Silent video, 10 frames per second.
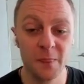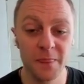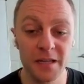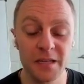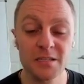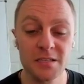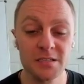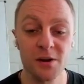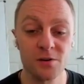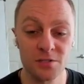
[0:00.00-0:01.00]
that his
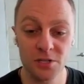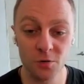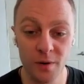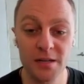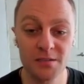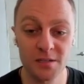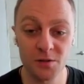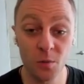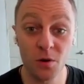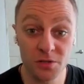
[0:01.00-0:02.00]
container is the greatest in
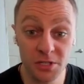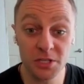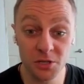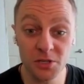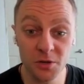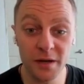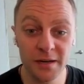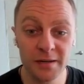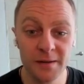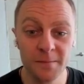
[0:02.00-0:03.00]
the world. He could do it.